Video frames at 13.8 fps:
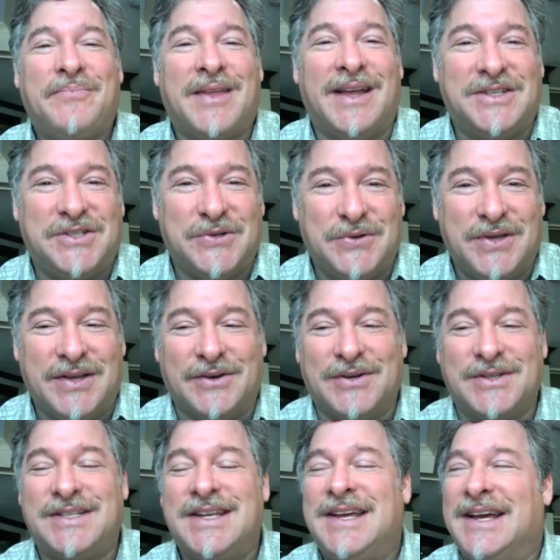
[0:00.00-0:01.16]
in 2
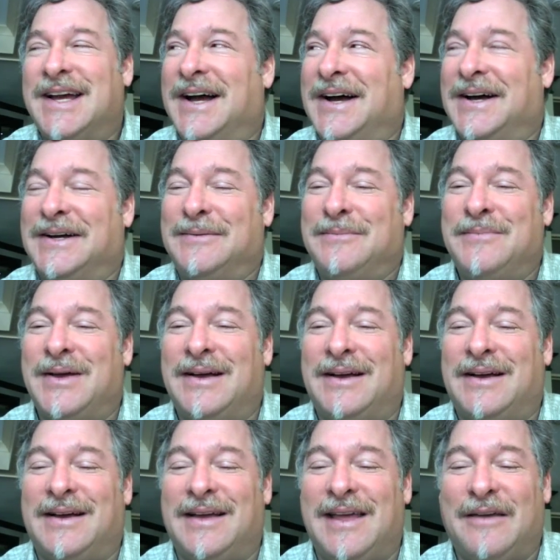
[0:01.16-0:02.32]
years
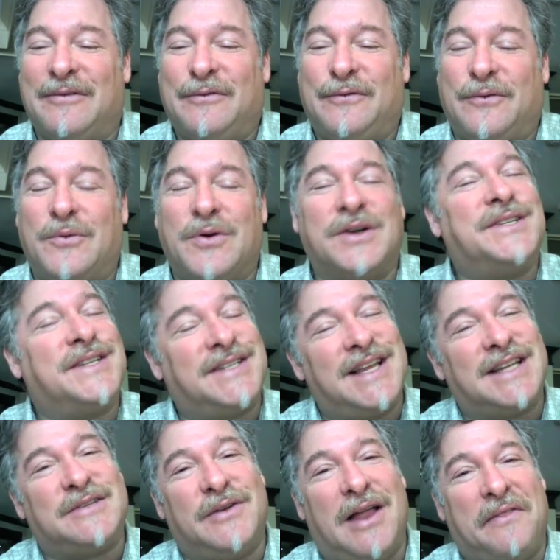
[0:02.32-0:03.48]
if we're
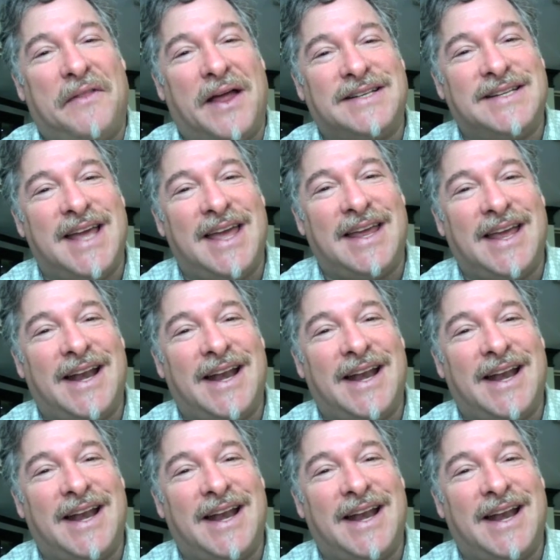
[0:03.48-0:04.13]
successful on that day?